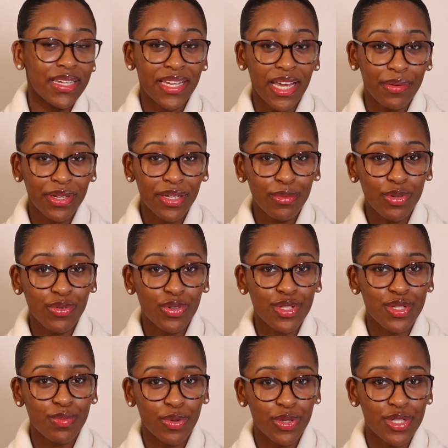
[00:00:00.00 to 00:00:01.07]
Now we're going to move on
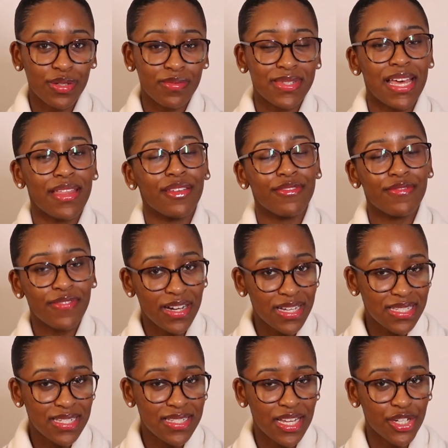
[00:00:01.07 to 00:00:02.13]
to bottoms, and the first
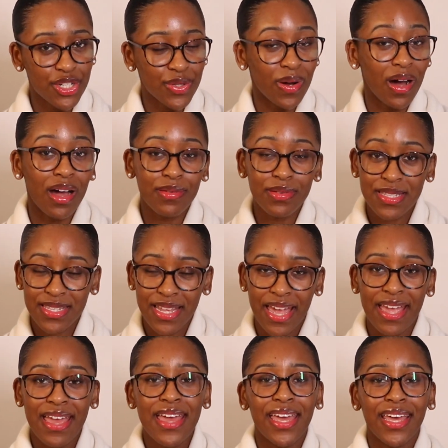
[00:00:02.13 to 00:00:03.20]
essential I would say
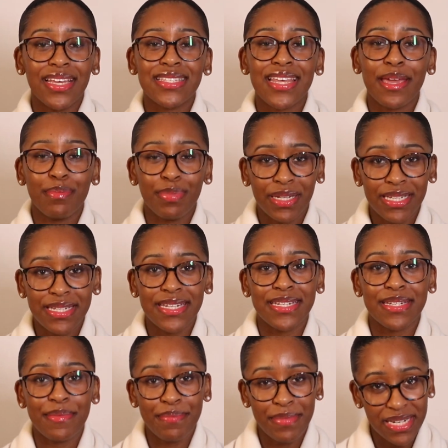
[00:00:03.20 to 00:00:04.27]
is a pleated
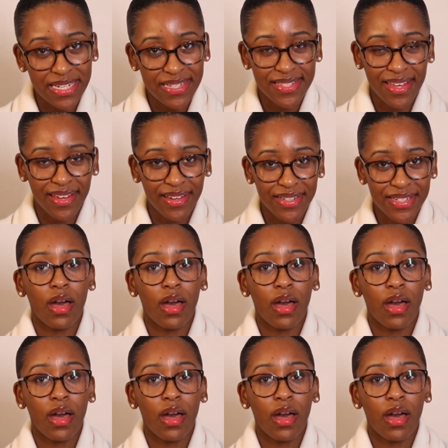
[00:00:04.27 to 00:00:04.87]
midi skirt.